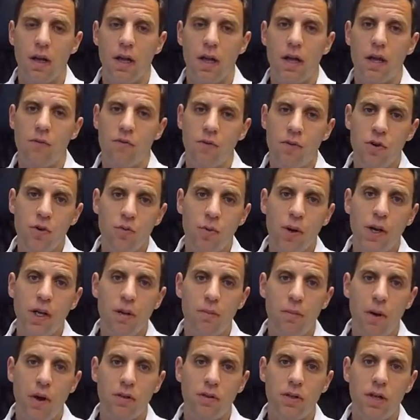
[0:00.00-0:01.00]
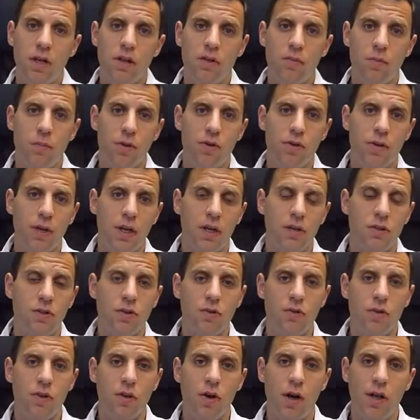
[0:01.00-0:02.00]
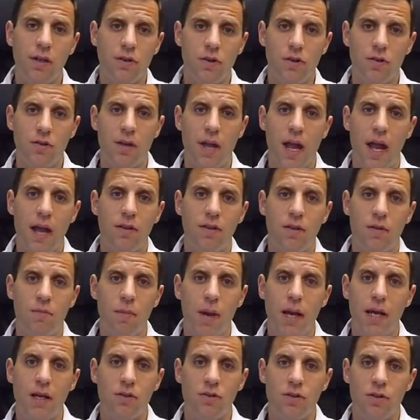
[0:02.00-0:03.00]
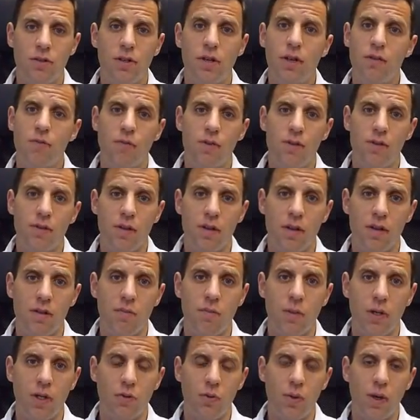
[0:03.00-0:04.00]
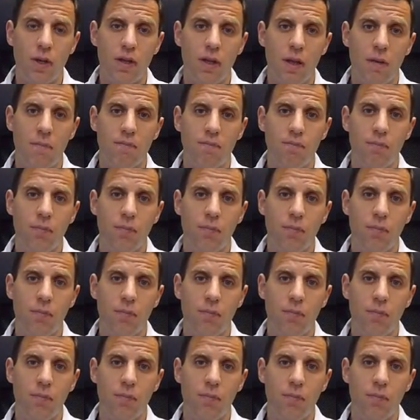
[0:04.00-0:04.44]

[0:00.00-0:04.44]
If you read about these procedures, you'll understand the major differences between them,